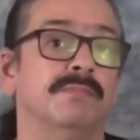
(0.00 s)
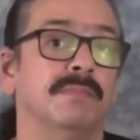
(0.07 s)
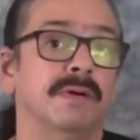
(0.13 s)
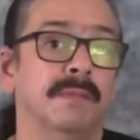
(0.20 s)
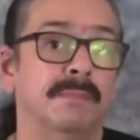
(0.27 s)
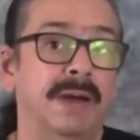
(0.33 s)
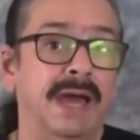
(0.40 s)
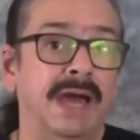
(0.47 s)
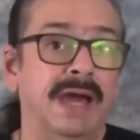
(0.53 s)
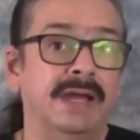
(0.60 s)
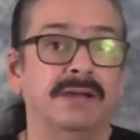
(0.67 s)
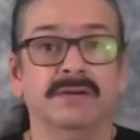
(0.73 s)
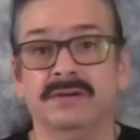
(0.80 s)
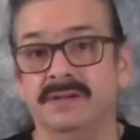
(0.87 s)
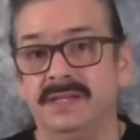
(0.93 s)
a bag
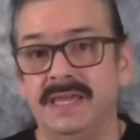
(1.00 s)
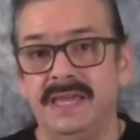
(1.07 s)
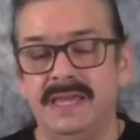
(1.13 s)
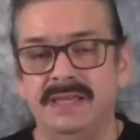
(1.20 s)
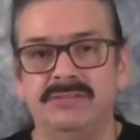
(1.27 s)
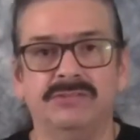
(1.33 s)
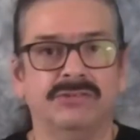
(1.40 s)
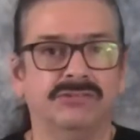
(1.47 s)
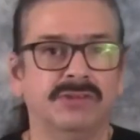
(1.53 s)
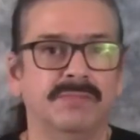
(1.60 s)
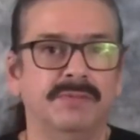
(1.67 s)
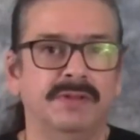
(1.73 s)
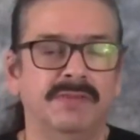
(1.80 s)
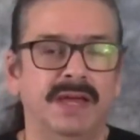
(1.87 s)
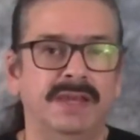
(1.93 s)
or case or
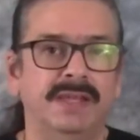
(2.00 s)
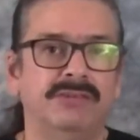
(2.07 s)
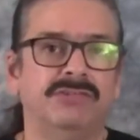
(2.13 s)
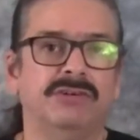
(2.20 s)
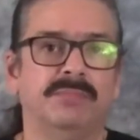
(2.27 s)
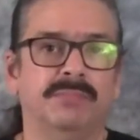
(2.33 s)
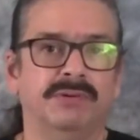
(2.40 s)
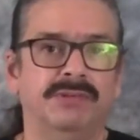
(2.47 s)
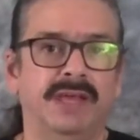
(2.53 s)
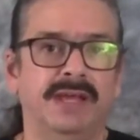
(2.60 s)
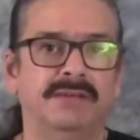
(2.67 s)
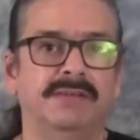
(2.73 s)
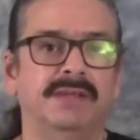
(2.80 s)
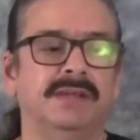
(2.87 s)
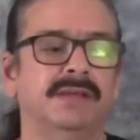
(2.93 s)
something of that nature to
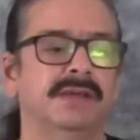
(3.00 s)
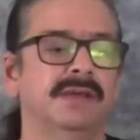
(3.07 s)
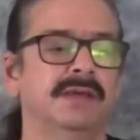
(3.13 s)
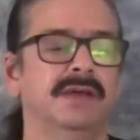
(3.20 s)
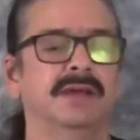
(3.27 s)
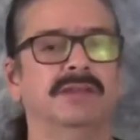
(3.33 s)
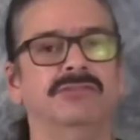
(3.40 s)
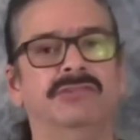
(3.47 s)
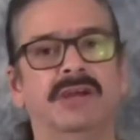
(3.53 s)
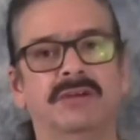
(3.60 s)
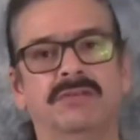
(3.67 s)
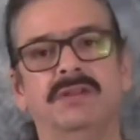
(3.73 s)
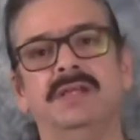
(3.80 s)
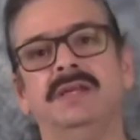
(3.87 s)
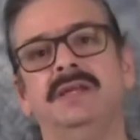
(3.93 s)
protect it.
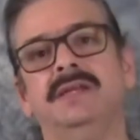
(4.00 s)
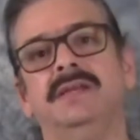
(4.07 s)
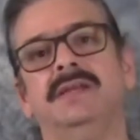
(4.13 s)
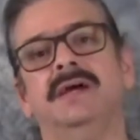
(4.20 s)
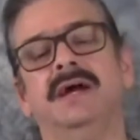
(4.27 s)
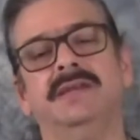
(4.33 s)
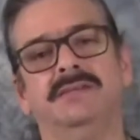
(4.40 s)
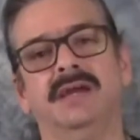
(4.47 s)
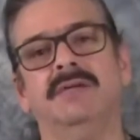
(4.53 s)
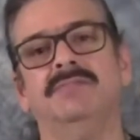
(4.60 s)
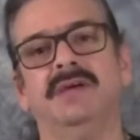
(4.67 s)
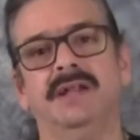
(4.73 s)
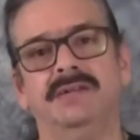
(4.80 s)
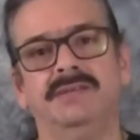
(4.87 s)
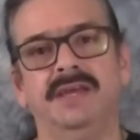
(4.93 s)
Generally, 9 times
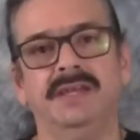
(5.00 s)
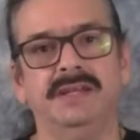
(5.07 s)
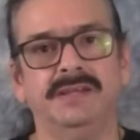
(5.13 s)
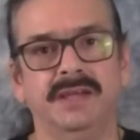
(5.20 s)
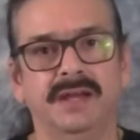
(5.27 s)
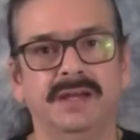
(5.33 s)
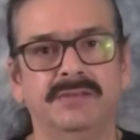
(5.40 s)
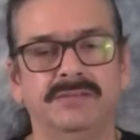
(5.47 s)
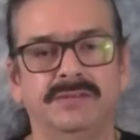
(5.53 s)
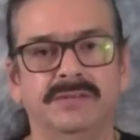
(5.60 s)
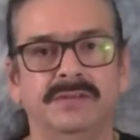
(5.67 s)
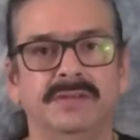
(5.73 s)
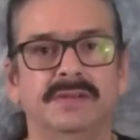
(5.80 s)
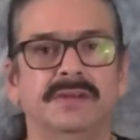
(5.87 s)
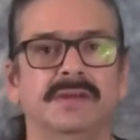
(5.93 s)
out of 10 it does.
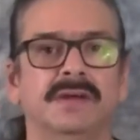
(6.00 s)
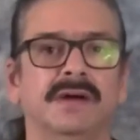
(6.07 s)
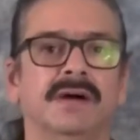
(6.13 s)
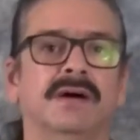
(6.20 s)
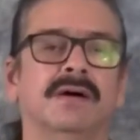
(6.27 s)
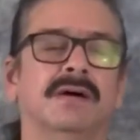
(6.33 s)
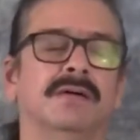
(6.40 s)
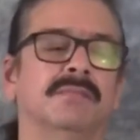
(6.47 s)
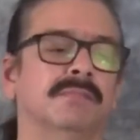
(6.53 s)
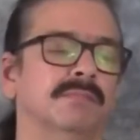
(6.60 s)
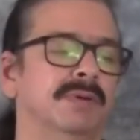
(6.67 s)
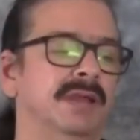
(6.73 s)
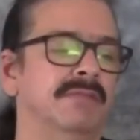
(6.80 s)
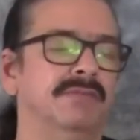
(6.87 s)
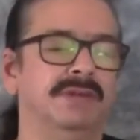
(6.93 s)

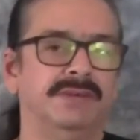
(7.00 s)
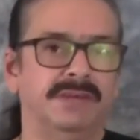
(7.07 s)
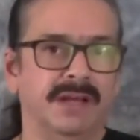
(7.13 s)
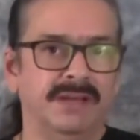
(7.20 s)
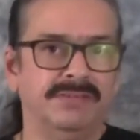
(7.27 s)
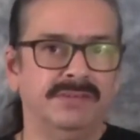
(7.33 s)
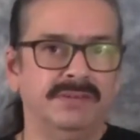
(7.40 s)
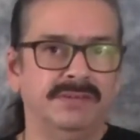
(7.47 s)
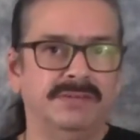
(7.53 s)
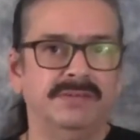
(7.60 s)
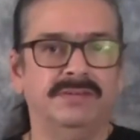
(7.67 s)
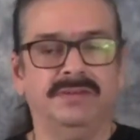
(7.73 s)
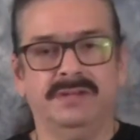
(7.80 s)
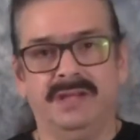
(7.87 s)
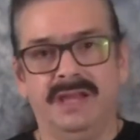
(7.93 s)
But if it doesn't,
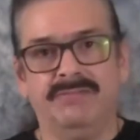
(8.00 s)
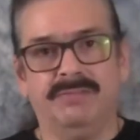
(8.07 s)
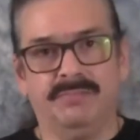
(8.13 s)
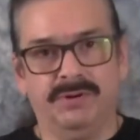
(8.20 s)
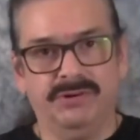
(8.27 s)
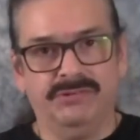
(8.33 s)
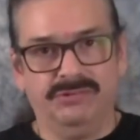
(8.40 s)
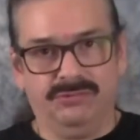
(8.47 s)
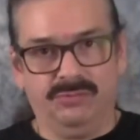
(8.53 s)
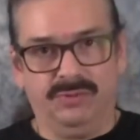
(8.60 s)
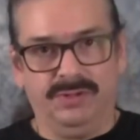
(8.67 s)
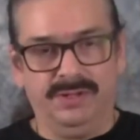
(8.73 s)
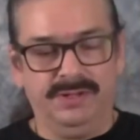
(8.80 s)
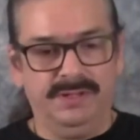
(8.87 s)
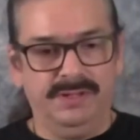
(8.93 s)
you're going to have to purchase one.